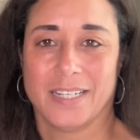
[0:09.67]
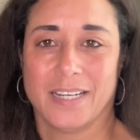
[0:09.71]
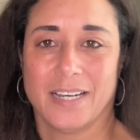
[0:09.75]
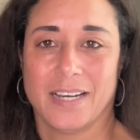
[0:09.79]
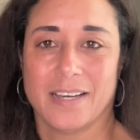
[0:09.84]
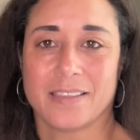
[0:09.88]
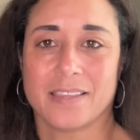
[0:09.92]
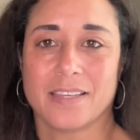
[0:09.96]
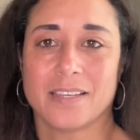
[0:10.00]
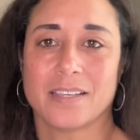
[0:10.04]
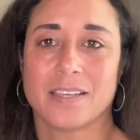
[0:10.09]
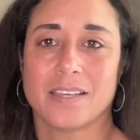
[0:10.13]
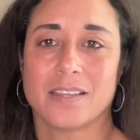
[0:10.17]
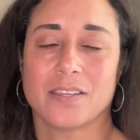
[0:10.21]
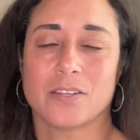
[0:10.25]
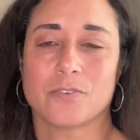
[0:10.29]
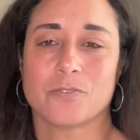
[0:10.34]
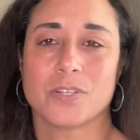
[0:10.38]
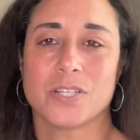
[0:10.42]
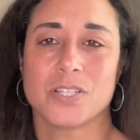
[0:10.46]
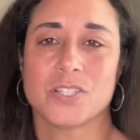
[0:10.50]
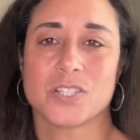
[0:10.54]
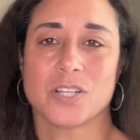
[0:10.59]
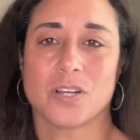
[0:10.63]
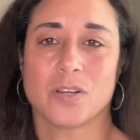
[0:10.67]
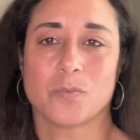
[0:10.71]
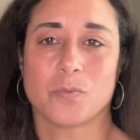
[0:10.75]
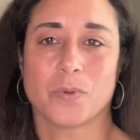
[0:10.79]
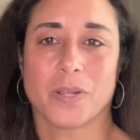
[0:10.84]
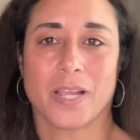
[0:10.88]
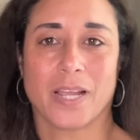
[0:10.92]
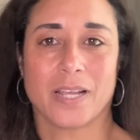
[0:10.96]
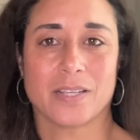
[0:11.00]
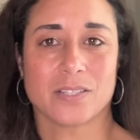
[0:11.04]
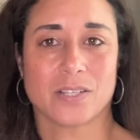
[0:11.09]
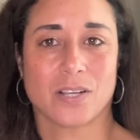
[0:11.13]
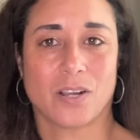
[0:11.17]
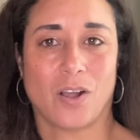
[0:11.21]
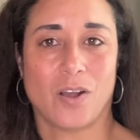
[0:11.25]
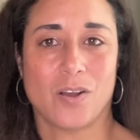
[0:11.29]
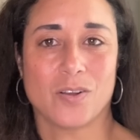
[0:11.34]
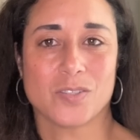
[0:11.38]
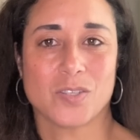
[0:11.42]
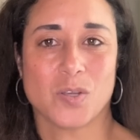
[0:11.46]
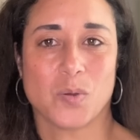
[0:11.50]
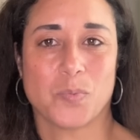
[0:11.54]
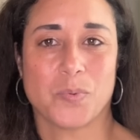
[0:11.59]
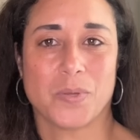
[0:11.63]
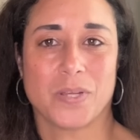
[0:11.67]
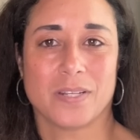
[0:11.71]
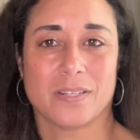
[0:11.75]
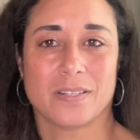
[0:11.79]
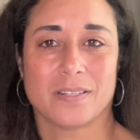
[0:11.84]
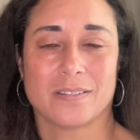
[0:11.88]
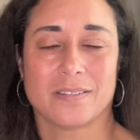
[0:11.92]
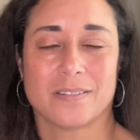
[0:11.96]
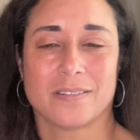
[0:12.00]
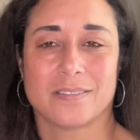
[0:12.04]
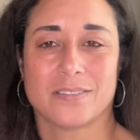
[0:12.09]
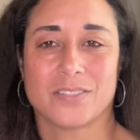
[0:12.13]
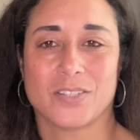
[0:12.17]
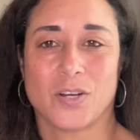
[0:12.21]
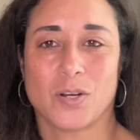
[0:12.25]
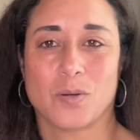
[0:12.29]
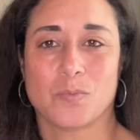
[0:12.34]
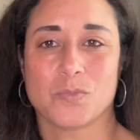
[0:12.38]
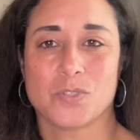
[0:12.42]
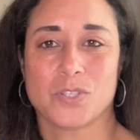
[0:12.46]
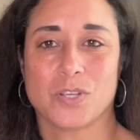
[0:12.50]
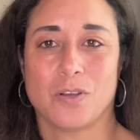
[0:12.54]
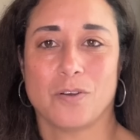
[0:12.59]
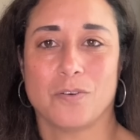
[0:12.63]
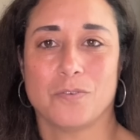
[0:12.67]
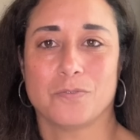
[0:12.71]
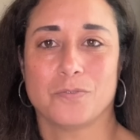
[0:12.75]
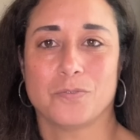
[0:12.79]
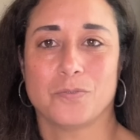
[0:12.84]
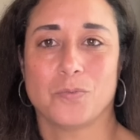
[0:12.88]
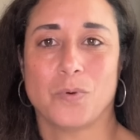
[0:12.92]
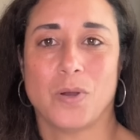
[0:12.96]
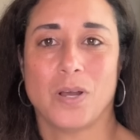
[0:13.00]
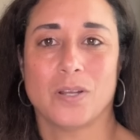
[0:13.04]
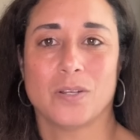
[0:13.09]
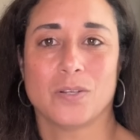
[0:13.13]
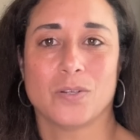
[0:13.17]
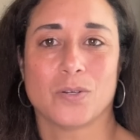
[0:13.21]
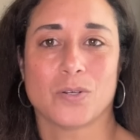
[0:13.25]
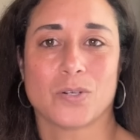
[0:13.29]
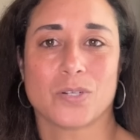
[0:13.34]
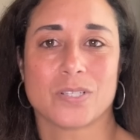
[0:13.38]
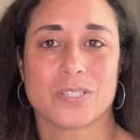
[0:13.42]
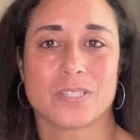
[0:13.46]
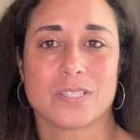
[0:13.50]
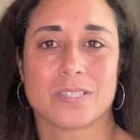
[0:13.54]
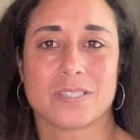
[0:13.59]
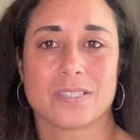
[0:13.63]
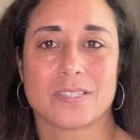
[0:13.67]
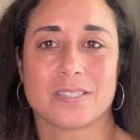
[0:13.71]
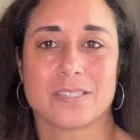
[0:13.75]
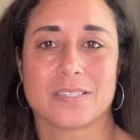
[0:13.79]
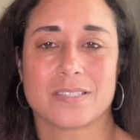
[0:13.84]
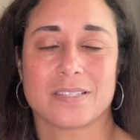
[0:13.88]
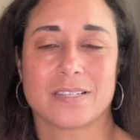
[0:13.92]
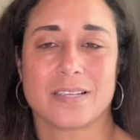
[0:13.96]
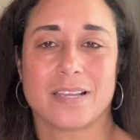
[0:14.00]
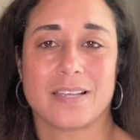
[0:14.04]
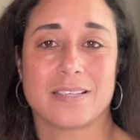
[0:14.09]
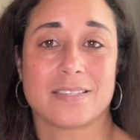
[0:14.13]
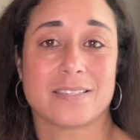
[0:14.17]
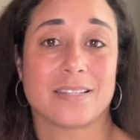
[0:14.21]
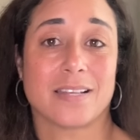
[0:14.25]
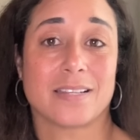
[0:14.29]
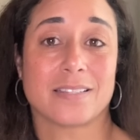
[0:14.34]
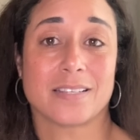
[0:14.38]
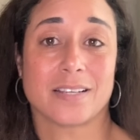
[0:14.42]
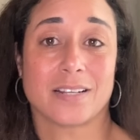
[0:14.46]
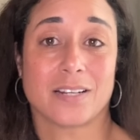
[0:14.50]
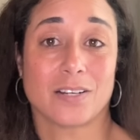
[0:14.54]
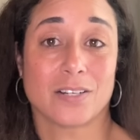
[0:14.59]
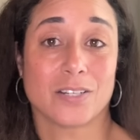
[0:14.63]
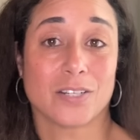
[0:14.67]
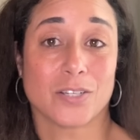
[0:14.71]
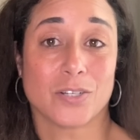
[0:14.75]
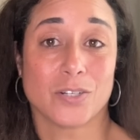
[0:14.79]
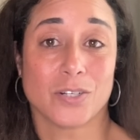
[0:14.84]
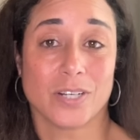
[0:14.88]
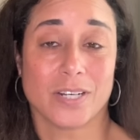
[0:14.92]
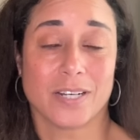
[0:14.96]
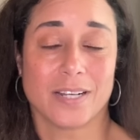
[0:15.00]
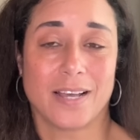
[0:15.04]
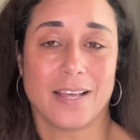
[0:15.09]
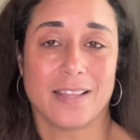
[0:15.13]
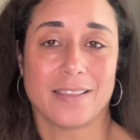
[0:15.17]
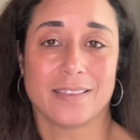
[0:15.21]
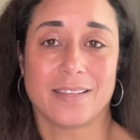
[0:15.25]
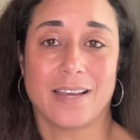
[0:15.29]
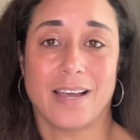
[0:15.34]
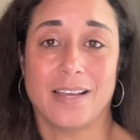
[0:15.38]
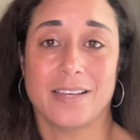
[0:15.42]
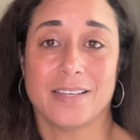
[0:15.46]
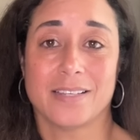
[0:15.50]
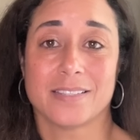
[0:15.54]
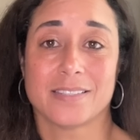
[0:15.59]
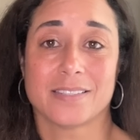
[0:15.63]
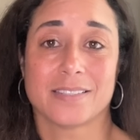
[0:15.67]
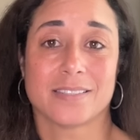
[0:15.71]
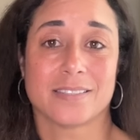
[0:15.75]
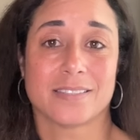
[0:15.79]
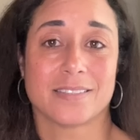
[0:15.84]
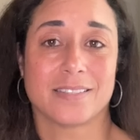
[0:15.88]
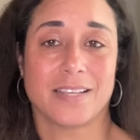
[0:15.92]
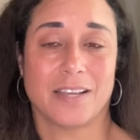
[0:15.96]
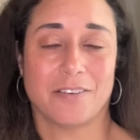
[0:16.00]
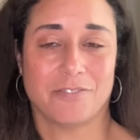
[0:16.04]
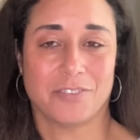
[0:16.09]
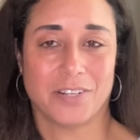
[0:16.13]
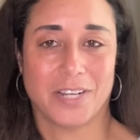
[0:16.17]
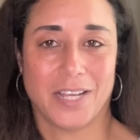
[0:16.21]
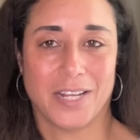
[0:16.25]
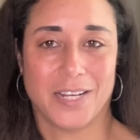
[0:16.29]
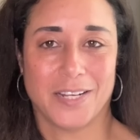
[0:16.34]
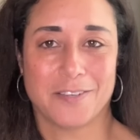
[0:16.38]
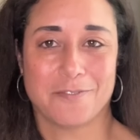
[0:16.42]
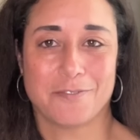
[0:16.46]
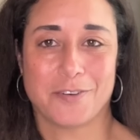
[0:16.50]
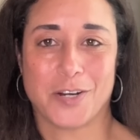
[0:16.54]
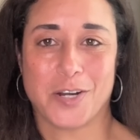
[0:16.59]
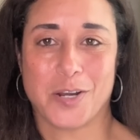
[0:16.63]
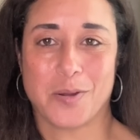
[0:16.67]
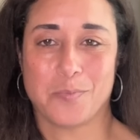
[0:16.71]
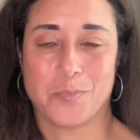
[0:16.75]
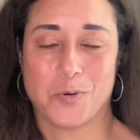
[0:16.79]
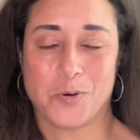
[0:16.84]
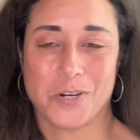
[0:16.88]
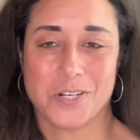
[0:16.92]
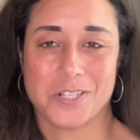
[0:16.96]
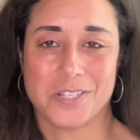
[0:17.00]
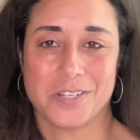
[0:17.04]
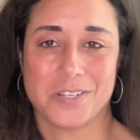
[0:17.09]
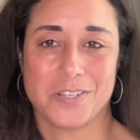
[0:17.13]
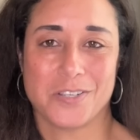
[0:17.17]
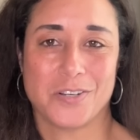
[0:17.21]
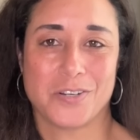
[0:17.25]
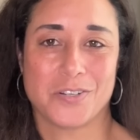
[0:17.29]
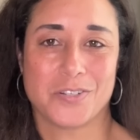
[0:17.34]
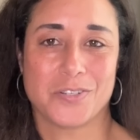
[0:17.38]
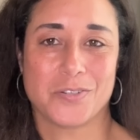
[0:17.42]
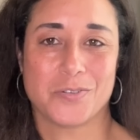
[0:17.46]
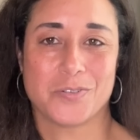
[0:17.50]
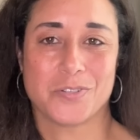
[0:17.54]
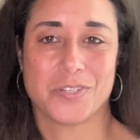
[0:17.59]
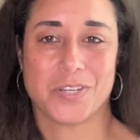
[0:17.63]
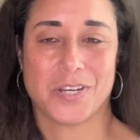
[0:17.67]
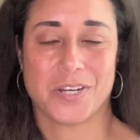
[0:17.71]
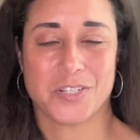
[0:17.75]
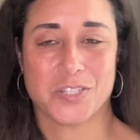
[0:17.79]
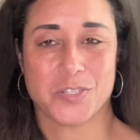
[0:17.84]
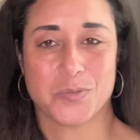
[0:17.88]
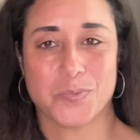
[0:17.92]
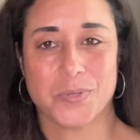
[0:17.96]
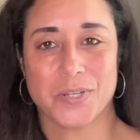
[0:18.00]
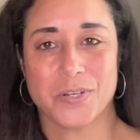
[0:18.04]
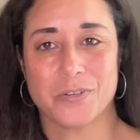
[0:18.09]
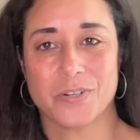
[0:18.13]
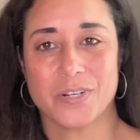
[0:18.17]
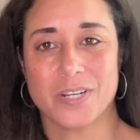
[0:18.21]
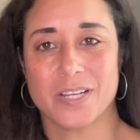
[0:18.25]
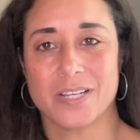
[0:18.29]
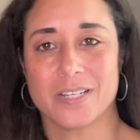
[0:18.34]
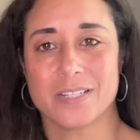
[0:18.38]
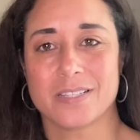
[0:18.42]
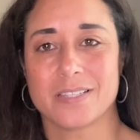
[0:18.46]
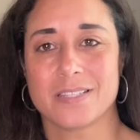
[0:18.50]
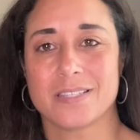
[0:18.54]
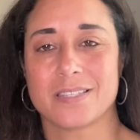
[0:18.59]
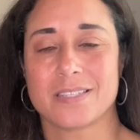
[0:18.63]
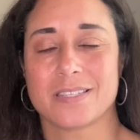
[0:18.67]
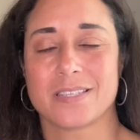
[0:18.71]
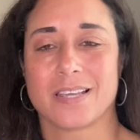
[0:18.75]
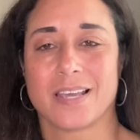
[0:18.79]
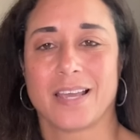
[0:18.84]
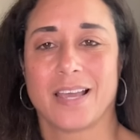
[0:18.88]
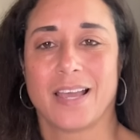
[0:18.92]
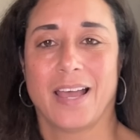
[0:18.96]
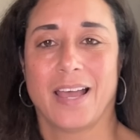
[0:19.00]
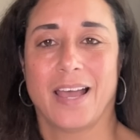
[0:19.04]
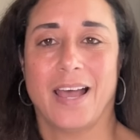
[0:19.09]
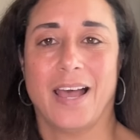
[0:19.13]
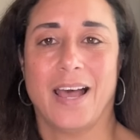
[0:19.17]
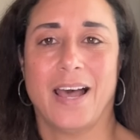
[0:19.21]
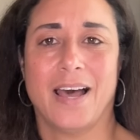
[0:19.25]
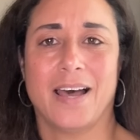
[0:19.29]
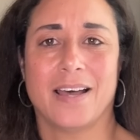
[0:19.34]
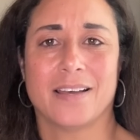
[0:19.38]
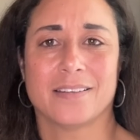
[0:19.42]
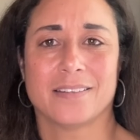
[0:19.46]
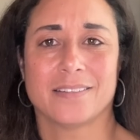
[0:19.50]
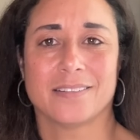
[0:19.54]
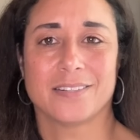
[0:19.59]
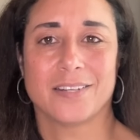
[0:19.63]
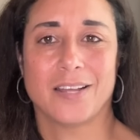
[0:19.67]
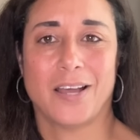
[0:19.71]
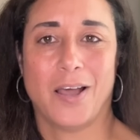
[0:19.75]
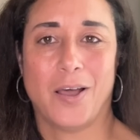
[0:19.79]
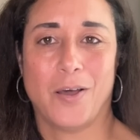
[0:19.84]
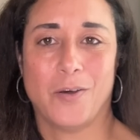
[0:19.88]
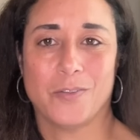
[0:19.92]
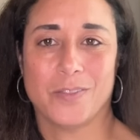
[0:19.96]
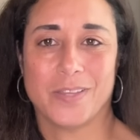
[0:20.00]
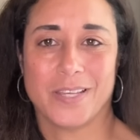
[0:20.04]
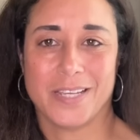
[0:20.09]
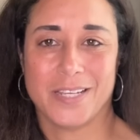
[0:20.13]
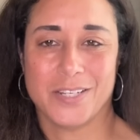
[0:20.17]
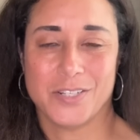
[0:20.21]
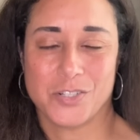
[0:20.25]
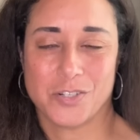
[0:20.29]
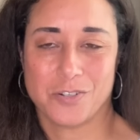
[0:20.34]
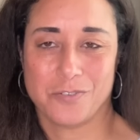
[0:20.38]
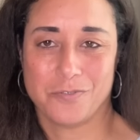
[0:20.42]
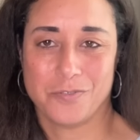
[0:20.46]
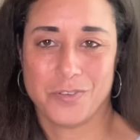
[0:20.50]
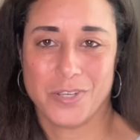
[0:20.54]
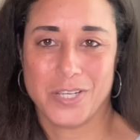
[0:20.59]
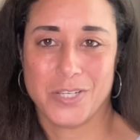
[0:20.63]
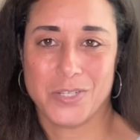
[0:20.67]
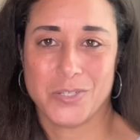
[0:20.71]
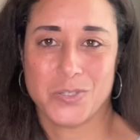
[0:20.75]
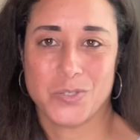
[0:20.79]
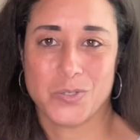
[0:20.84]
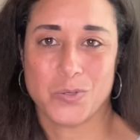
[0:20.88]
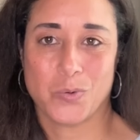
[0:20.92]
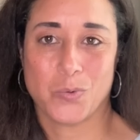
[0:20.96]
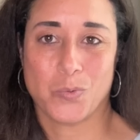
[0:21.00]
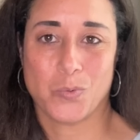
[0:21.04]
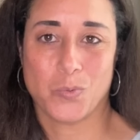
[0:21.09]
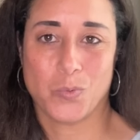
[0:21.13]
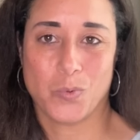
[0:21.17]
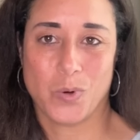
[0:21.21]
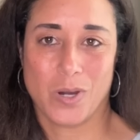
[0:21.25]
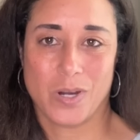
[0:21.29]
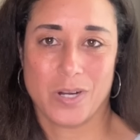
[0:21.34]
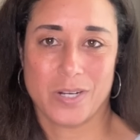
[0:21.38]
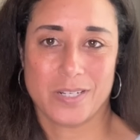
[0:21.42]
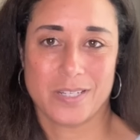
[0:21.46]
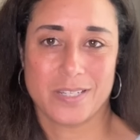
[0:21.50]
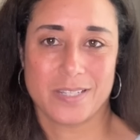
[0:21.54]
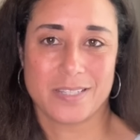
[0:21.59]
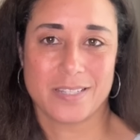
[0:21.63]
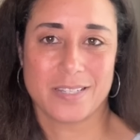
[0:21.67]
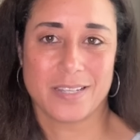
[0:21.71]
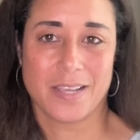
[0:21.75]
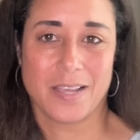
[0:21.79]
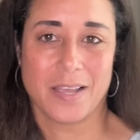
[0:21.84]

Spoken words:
I think in the region we get caught up in terms of what looks aesthetically good, and that is definitely very important, your user experience and how the interface works.